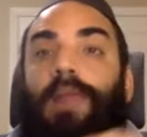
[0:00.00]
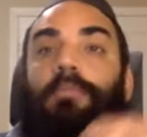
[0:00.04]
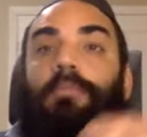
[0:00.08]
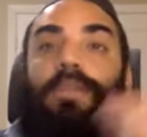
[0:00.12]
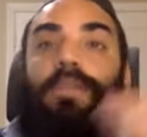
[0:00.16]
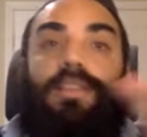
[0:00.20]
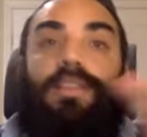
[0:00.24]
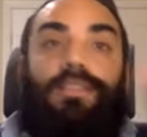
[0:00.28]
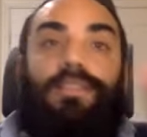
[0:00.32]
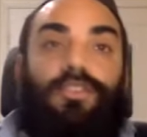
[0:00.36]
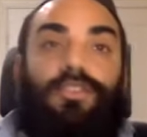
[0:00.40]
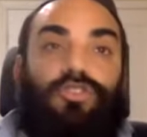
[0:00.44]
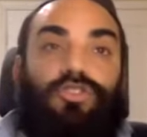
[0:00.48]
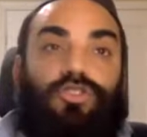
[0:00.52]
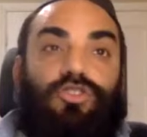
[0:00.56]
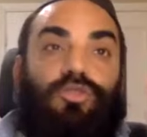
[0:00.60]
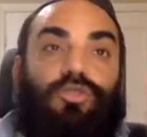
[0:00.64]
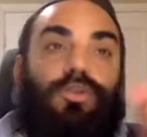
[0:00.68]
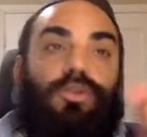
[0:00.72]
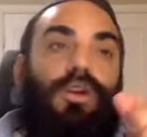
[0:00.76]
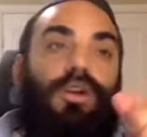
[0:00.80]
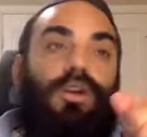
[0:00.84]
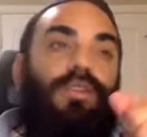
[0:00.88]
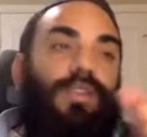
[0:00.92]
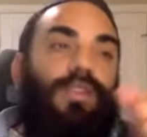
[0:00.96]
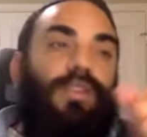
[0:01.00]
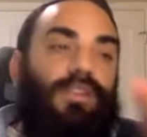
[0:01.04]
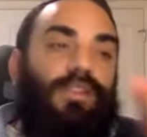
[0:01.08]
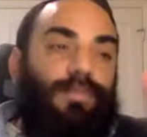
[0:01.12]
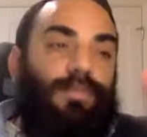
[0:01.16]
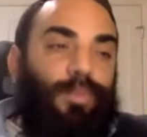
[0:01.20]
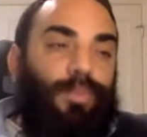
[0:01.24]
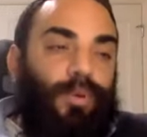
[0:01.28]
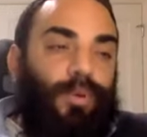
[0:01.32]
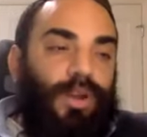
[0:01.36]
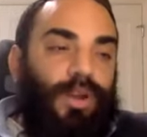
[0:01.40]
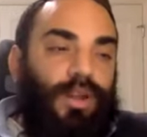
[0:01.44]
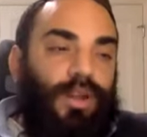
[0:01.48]
but it's a chuka that is
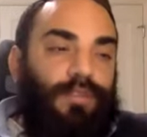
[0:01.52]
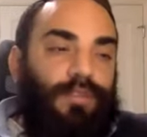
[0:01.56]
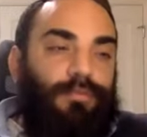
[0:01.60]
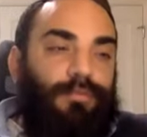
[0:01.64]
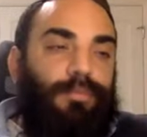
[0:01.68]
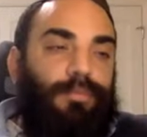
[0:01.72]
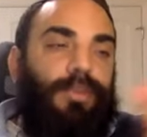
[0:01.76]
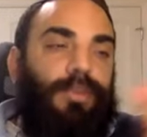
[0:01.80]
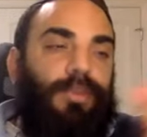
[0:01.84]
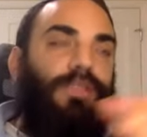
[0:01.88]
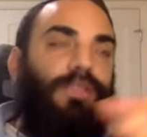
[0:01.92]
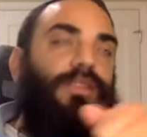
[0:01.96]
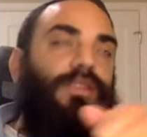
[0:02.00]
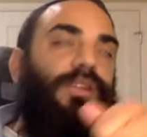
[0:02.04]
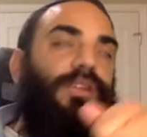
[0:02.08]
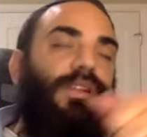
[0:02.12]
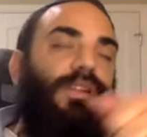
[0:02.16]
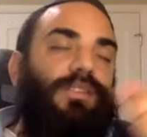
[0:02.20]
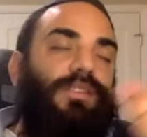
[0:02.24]
born out of bittul.